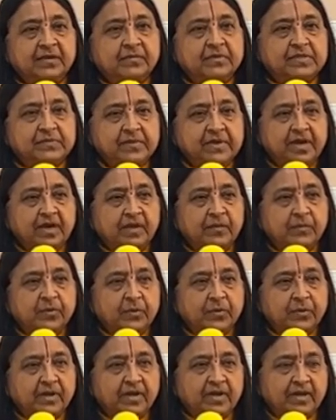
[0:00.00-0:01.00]
It must be
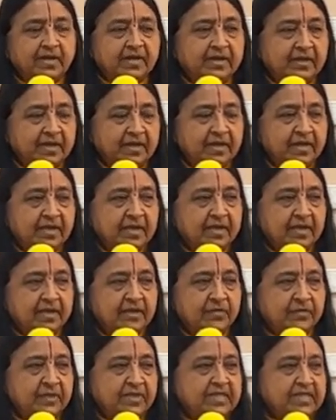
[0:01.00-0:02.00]
unbroken. In
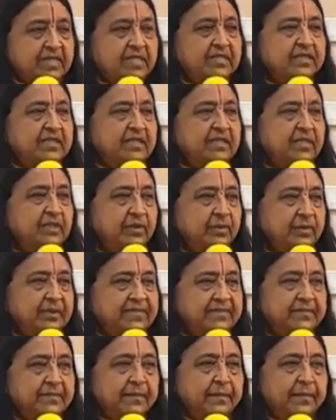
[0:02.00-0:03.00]
other words,
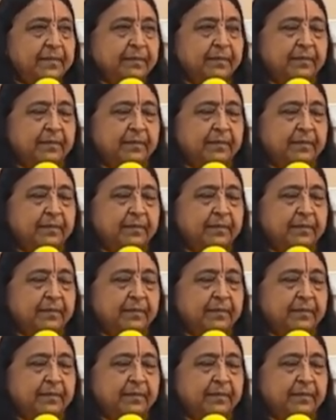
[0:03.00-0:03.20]
continuous.